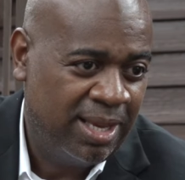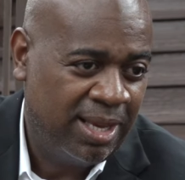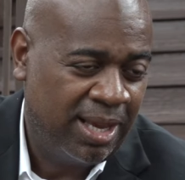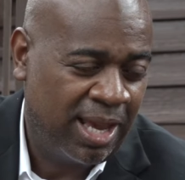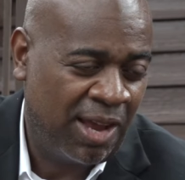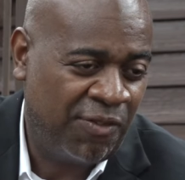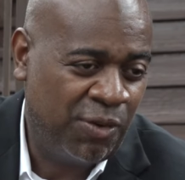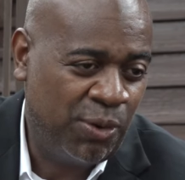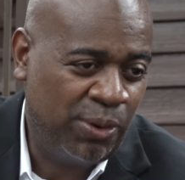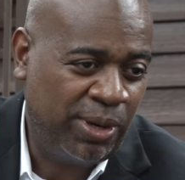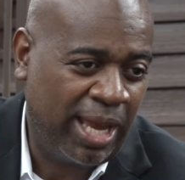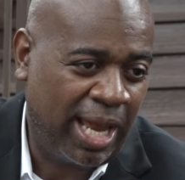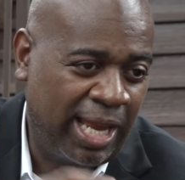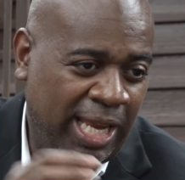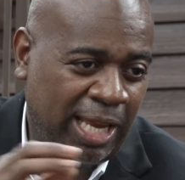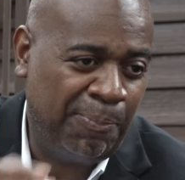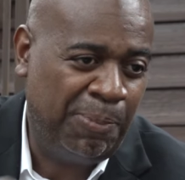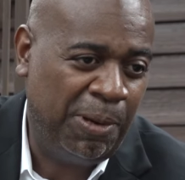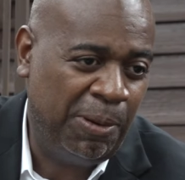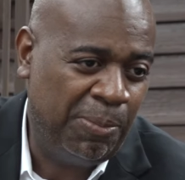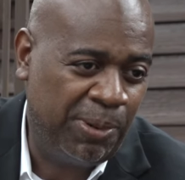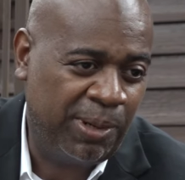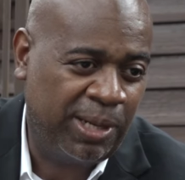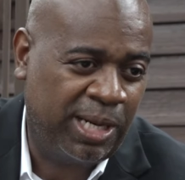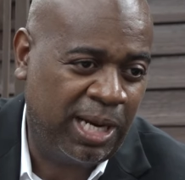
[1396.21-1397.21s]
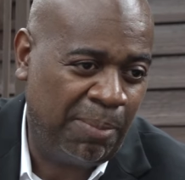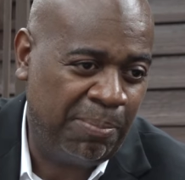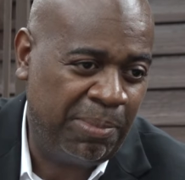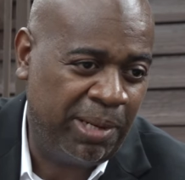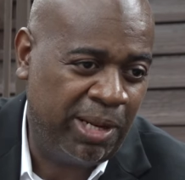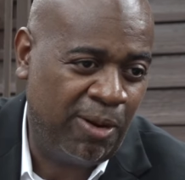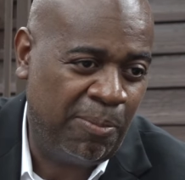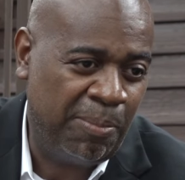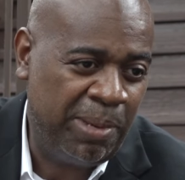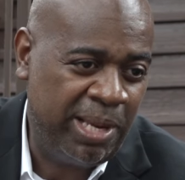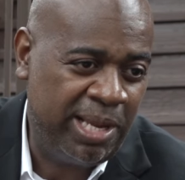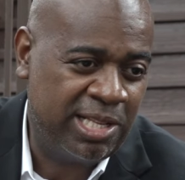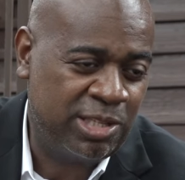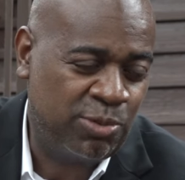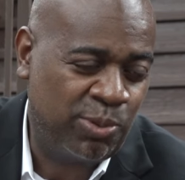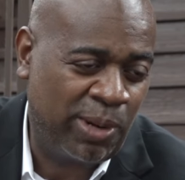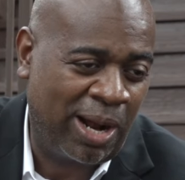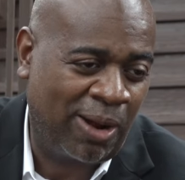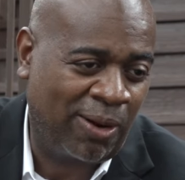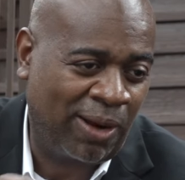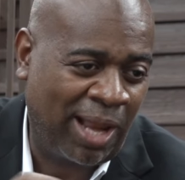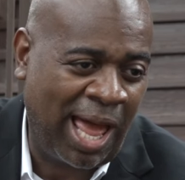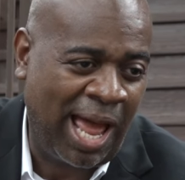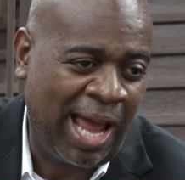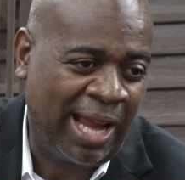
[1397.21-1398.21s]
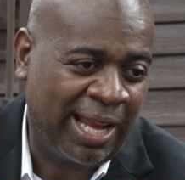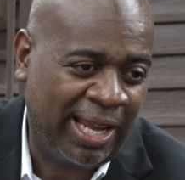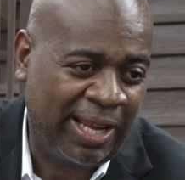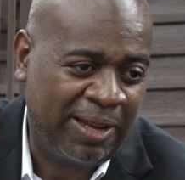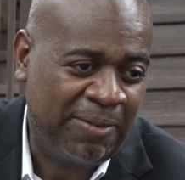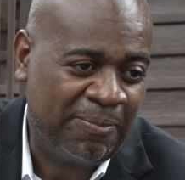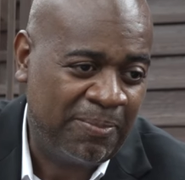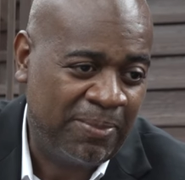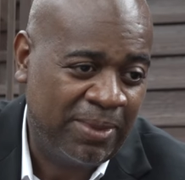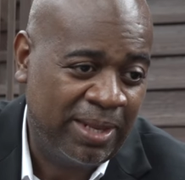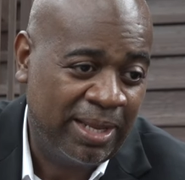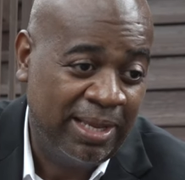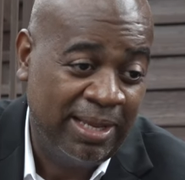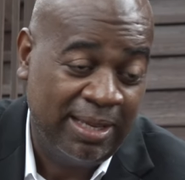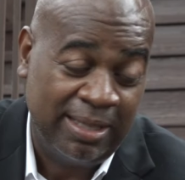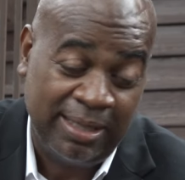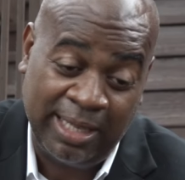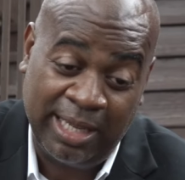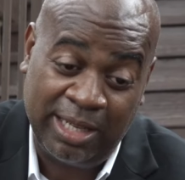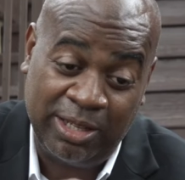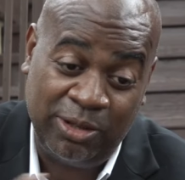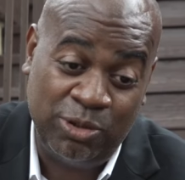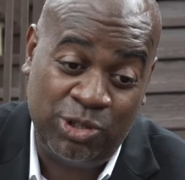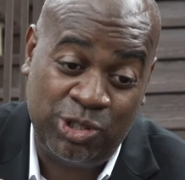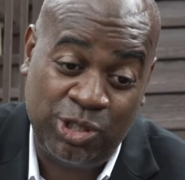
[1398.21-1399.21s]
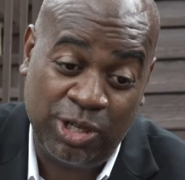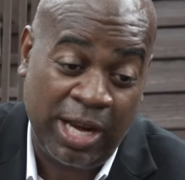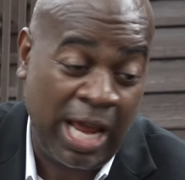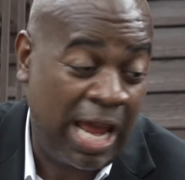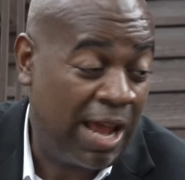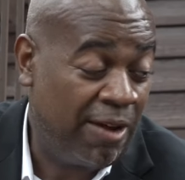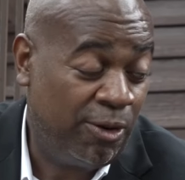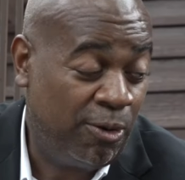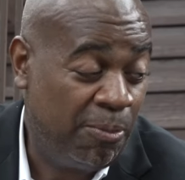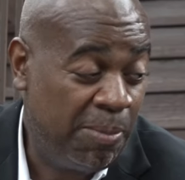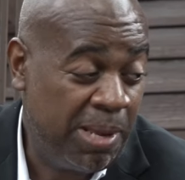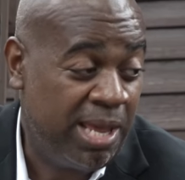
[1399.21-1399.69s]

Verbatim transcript: Mm. If you hmm. can't get people to come to your meetings without lying, then you shouldn't have no